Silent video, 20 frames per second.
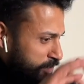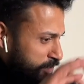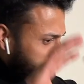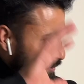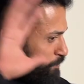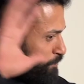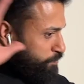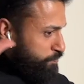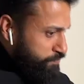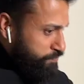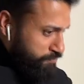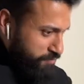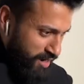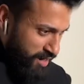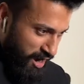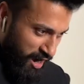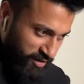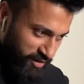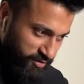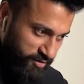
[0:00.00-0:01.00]
away
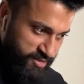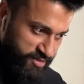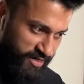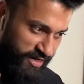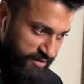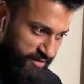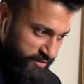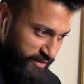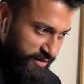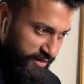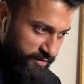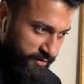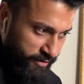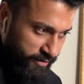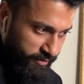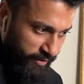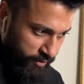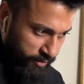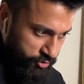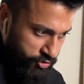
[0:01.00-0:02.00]
understand the entire
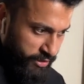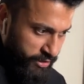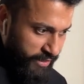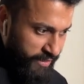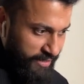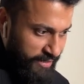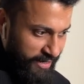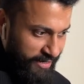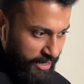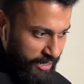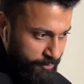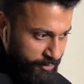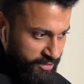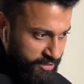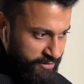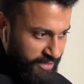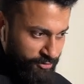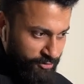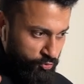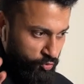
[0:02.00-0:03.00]
energetic dynamic
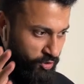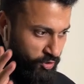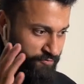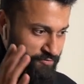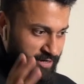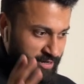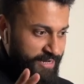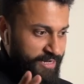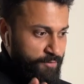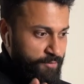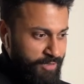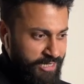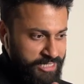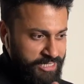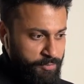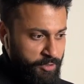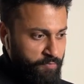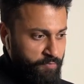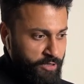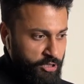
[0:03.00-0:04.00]
that could have taken place
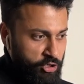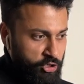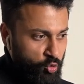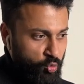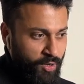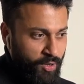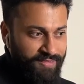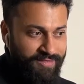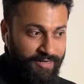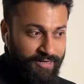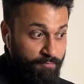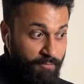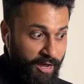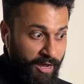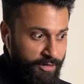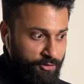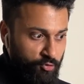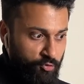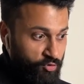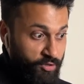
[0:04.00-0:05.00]
between you and that man
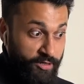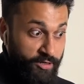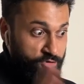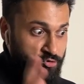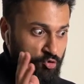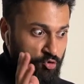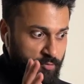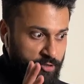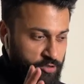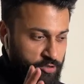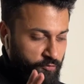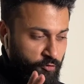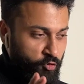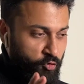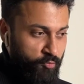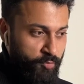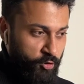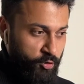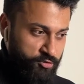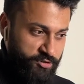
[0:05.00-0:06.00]
who did so much for you
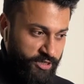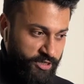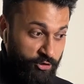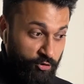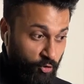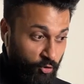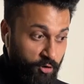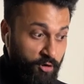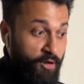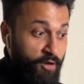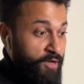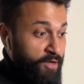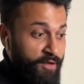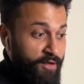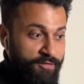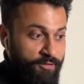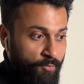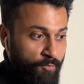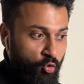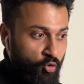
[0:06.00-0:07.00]
because he thought
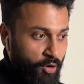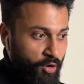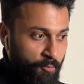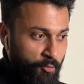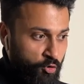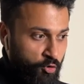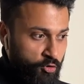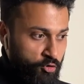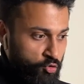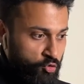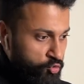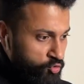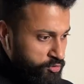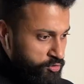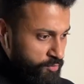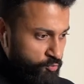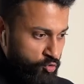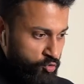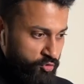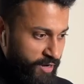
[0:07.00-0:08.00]
the more I'm going to do, the
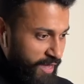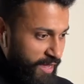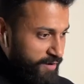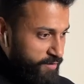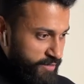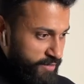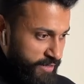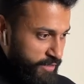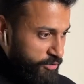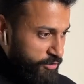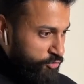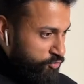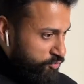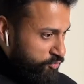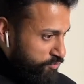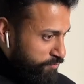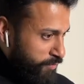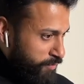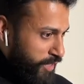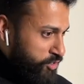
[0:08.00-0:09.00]
more guaranteed, you know,
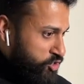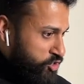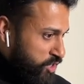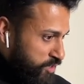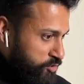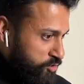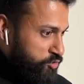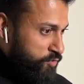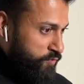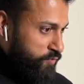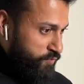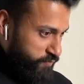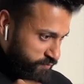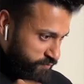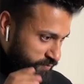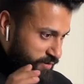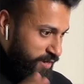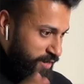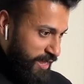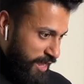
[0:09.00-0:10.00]
my chance of
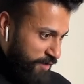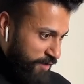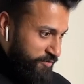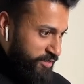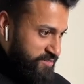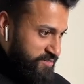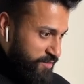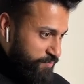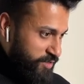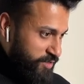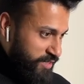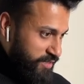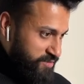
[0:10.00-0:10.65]
having something